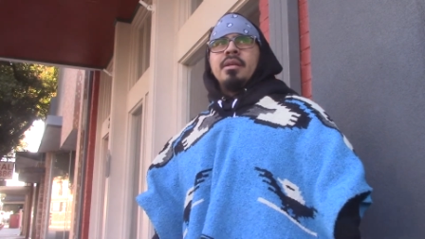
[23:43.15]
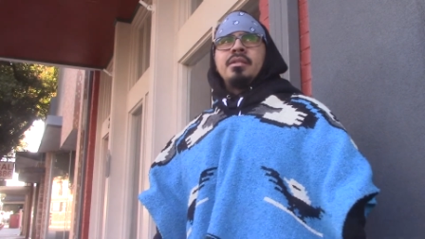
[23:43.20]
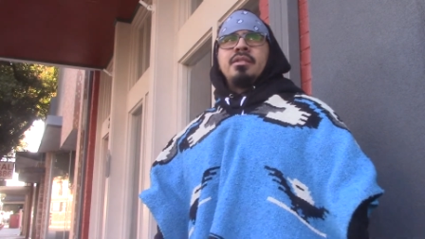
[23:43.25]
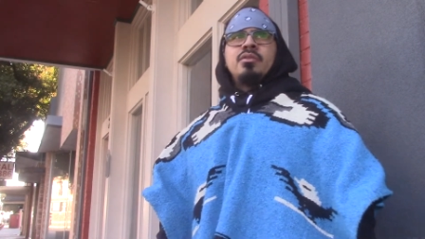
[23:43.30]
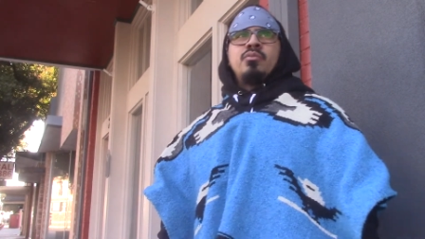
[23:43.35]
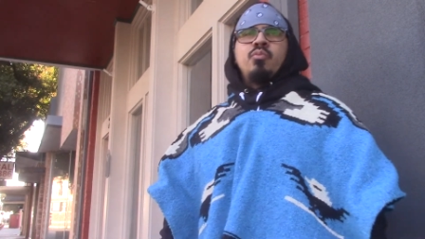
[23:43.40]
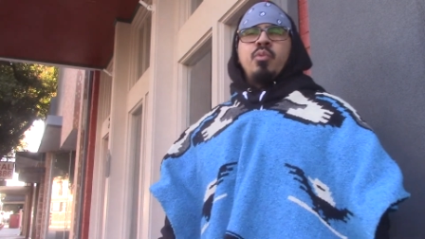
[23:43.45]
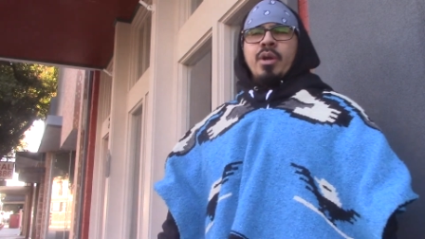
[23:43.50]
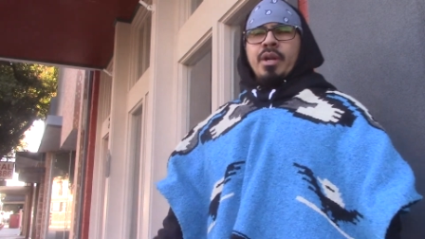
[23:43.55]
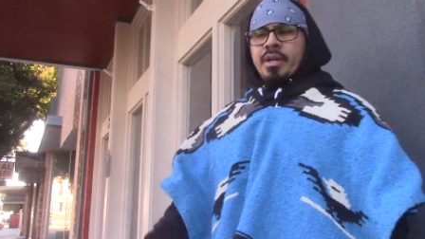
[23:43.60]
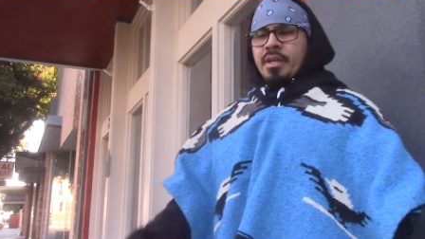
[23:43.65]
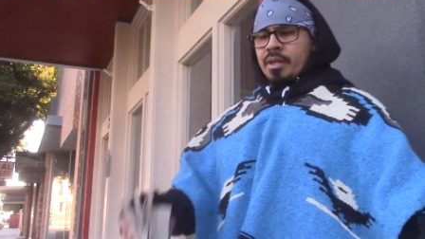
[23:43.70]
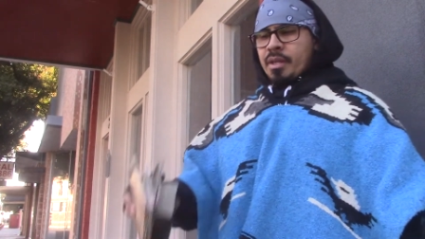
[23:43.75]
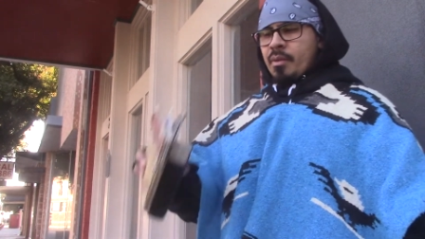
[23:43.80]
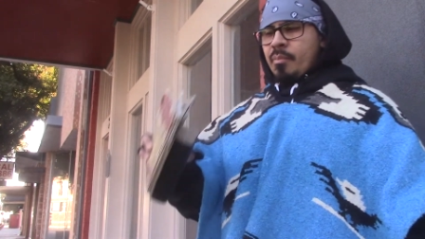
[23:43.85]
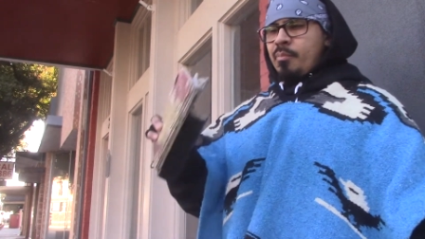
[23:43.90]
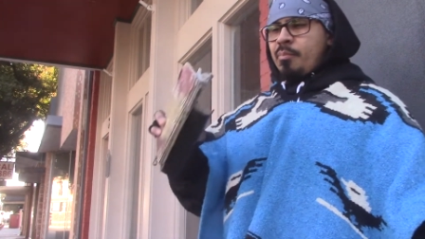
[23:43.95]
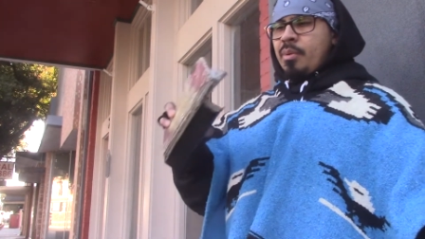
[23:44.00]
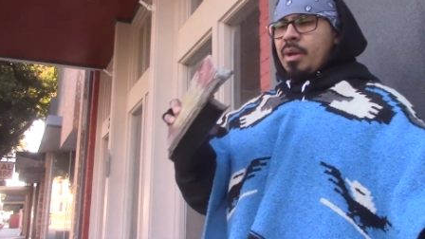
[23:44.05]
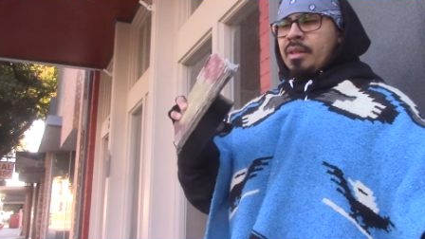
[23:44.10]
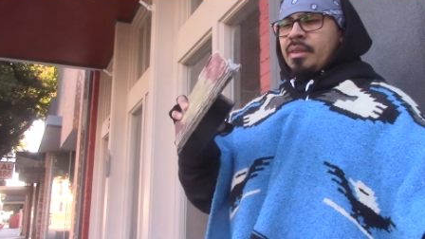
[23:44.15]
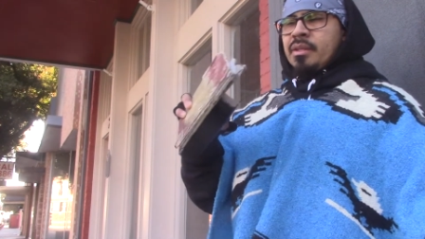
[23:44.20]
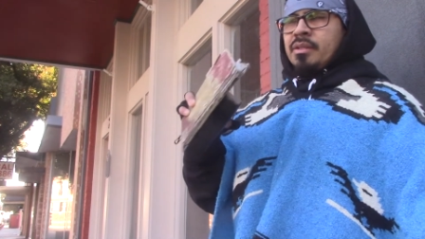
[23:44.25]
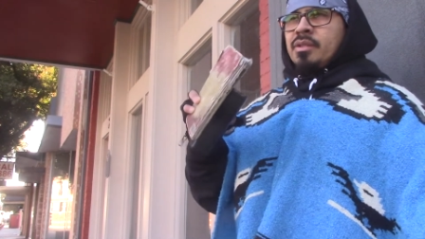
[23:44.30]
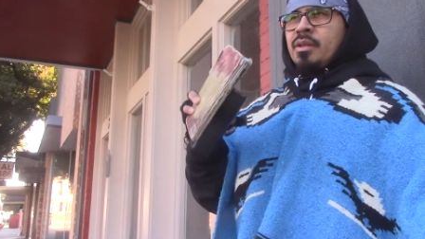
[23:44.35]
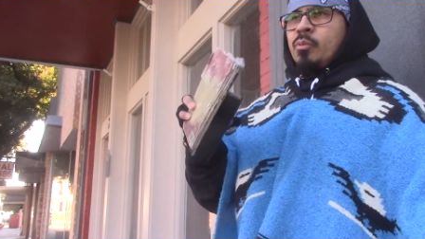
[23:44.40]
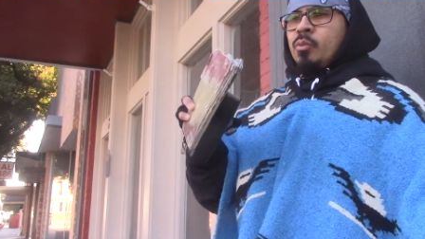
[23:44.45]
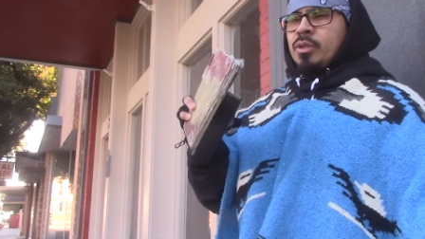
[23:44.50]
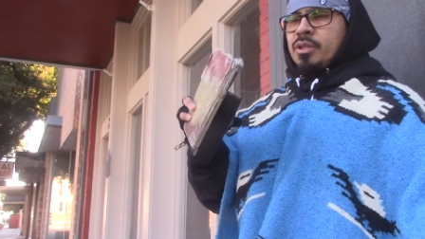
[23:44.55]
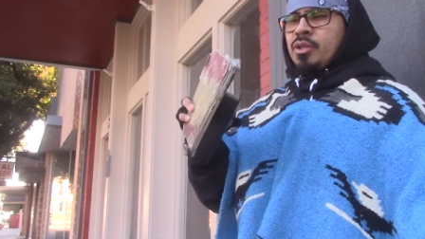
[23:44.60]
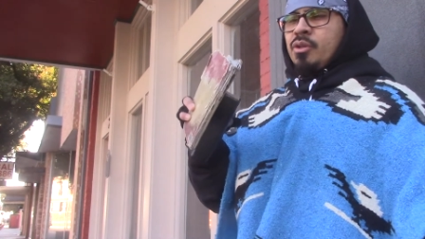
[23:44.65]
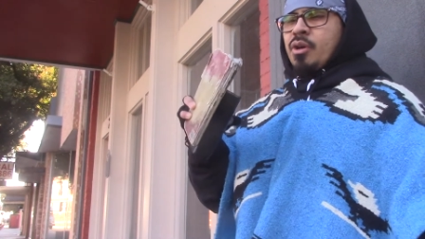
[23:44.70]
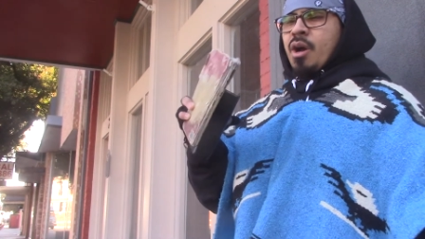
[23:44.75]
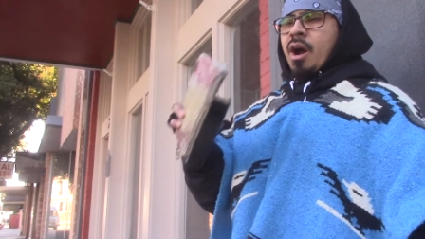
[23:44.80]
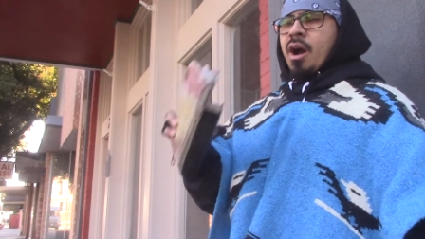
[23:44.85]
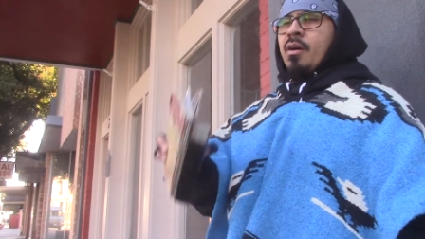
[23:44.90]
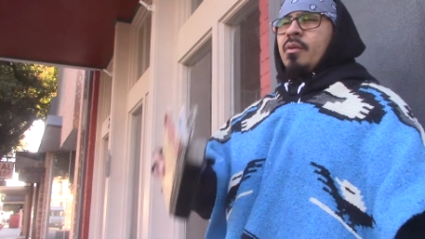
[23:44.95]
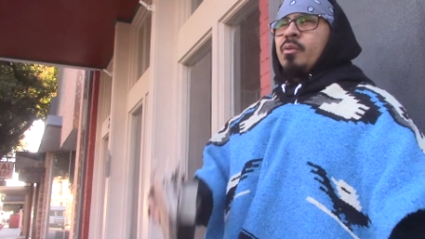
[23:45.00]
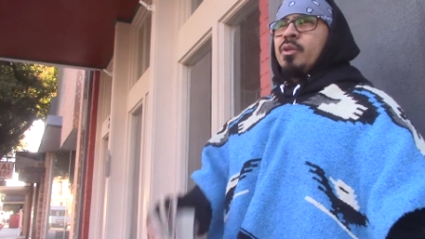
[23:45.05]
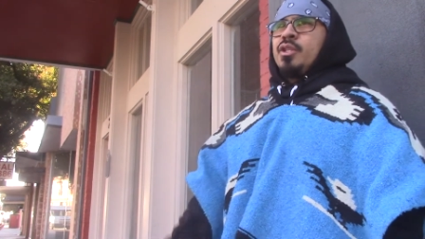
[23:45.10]
This is written in the in this what you
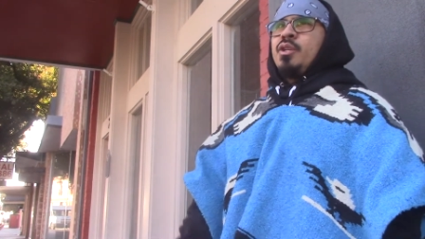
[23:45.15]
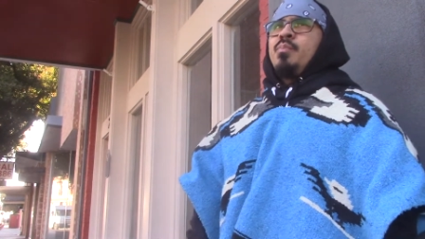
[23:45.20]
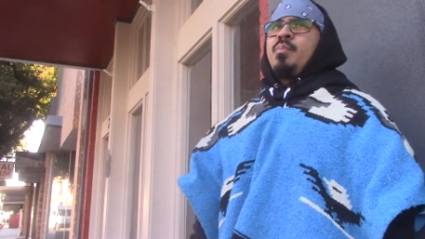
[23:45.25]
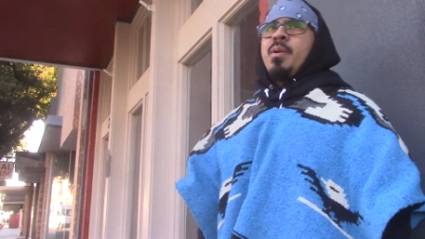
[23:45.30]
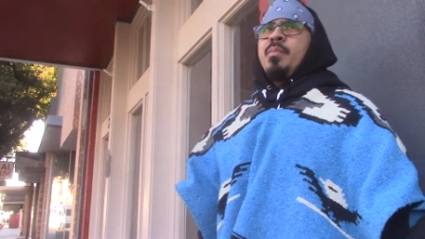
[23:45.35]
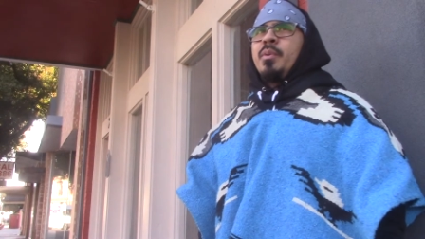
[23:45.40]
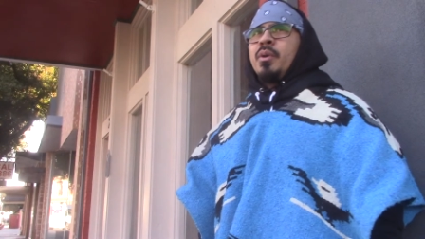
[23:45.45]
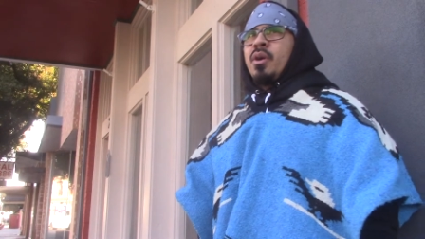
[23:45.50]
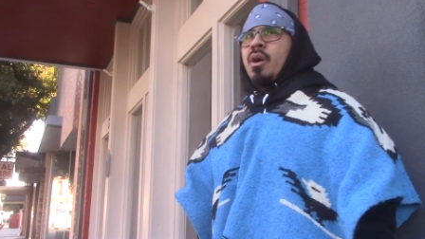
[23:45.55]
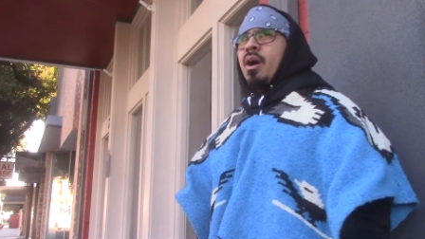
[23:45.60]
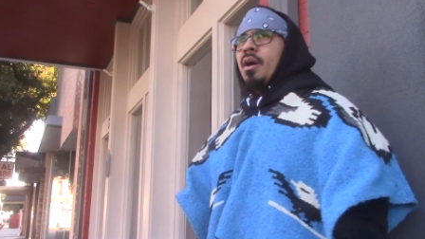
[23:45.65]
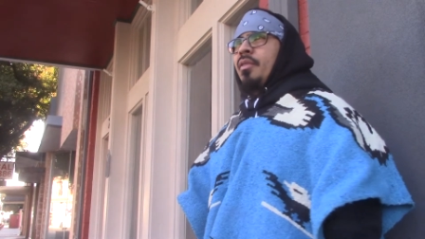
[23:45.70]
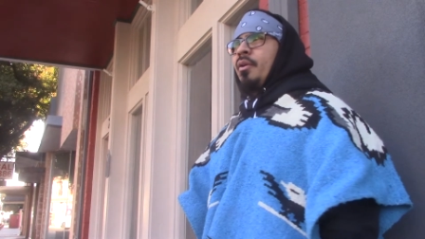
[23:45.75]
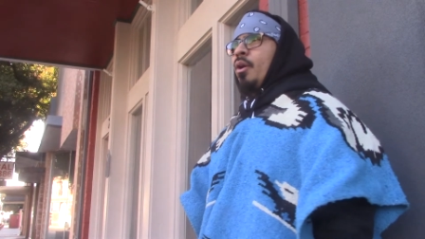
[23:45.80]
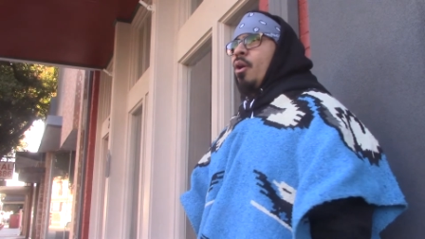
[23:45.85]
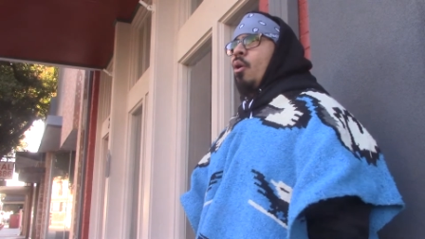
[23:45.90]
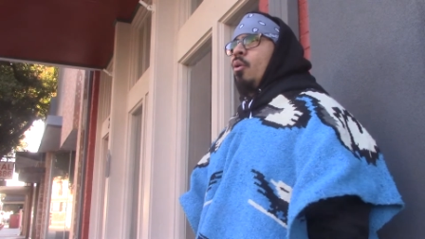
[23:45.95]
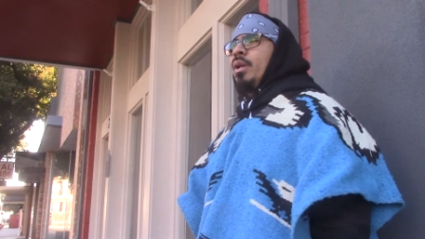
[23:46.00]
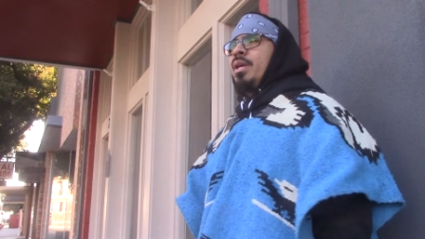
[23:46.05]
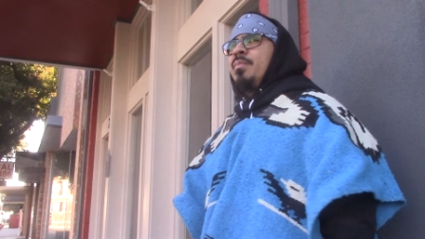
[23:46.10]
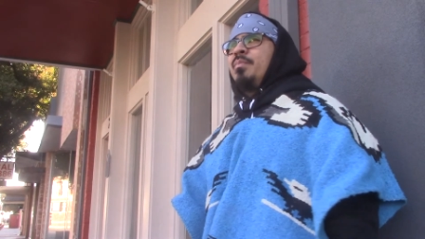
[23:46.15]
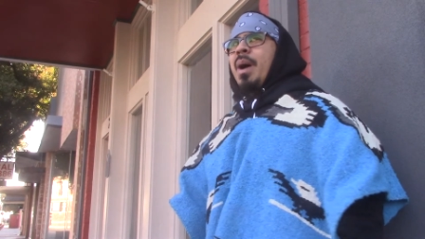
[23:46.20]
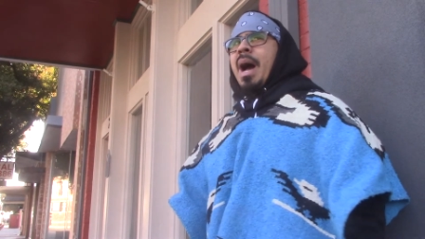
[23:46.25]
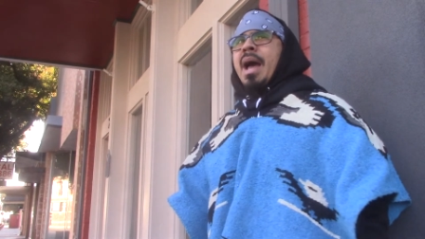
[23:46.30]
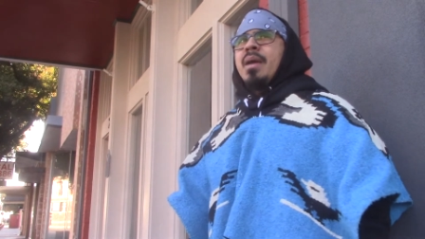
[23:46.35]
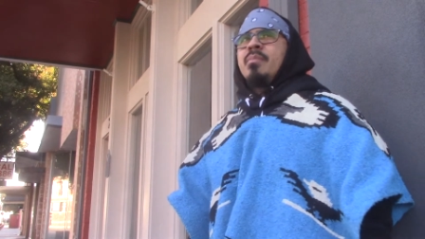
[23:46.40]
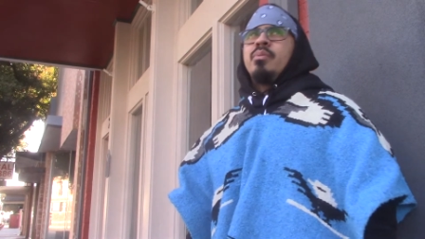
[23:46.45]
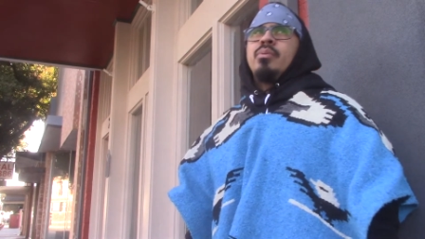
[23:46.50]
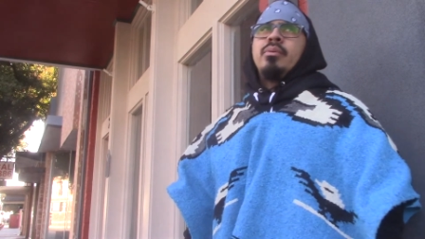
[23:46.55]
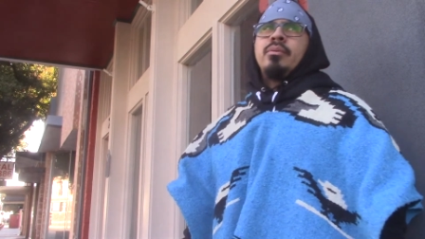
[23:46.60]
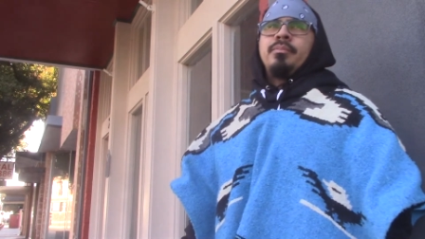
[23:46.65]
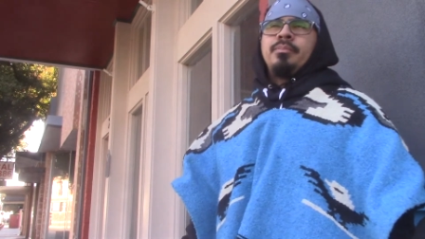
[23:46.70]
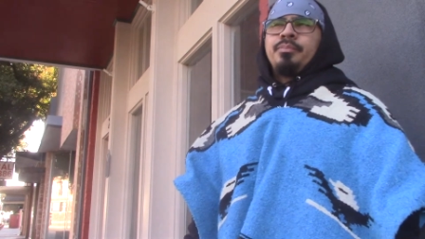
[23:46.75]
call what you people call the Holy Bible,